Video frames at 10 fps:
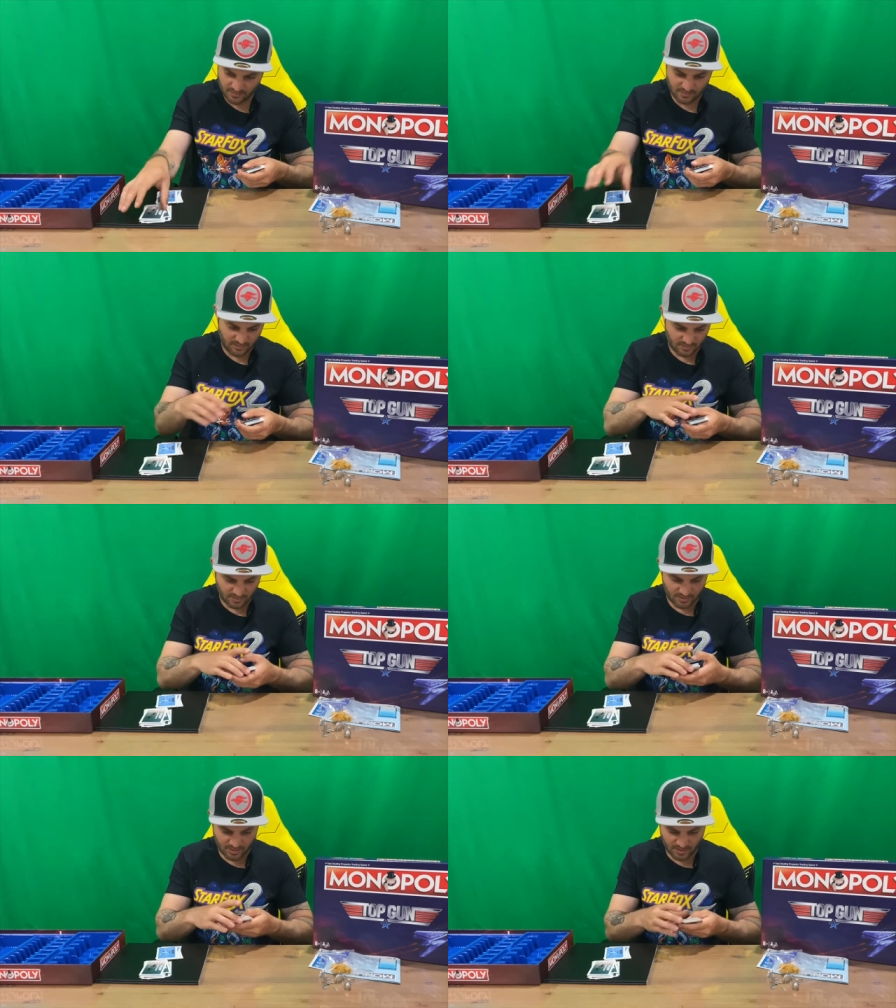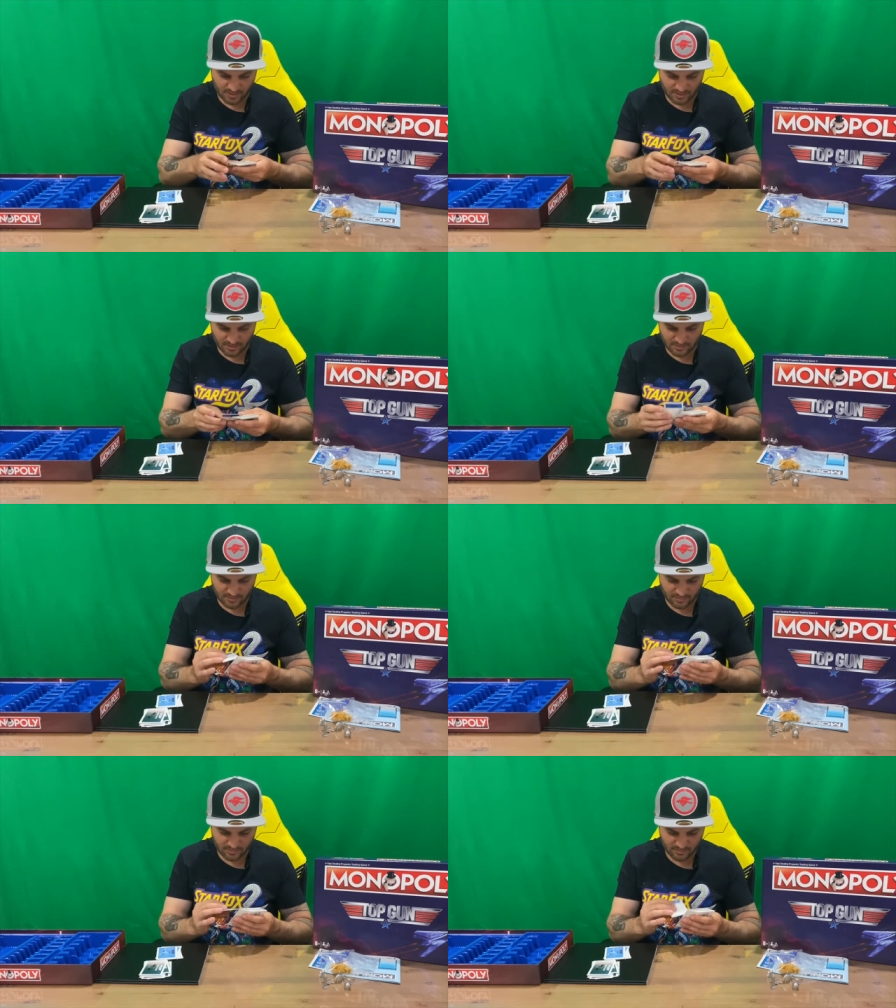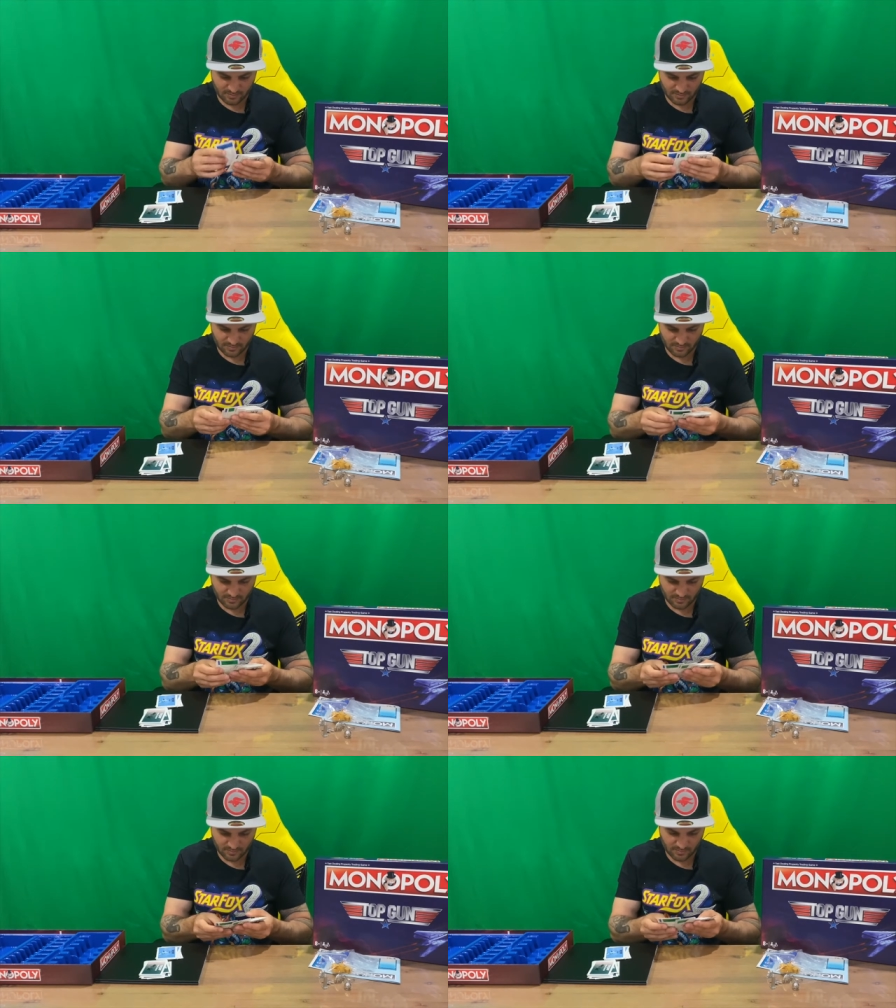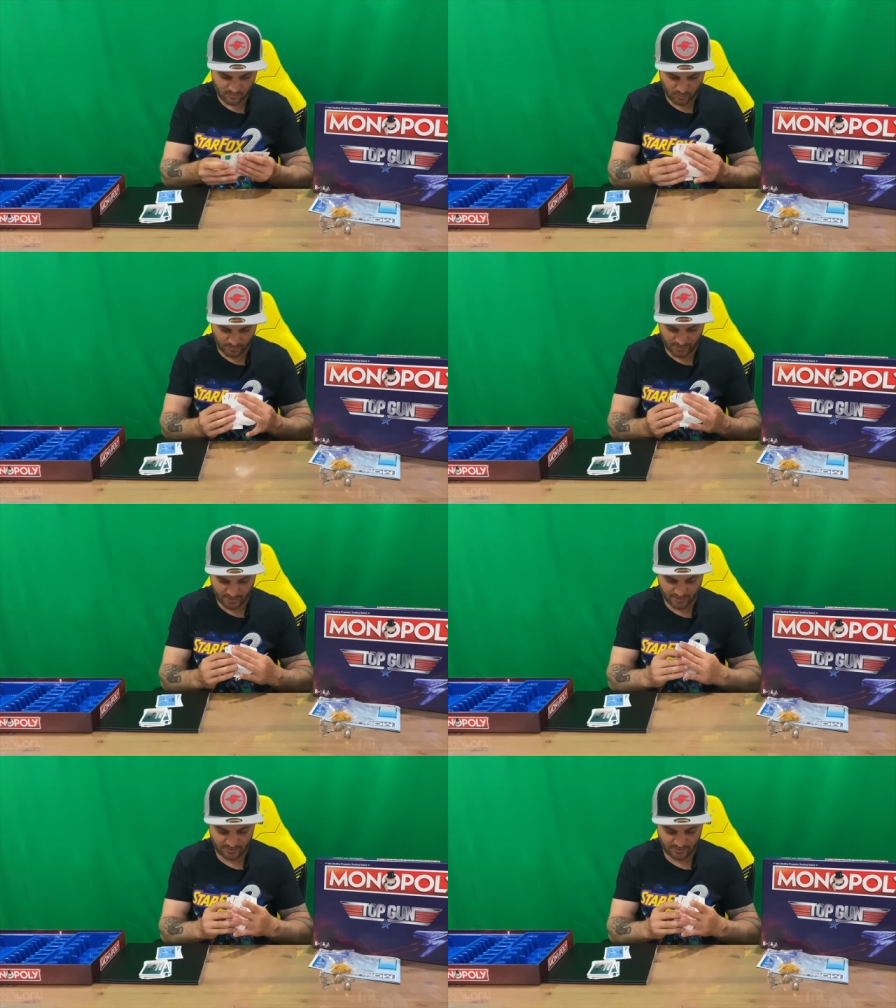and property cards.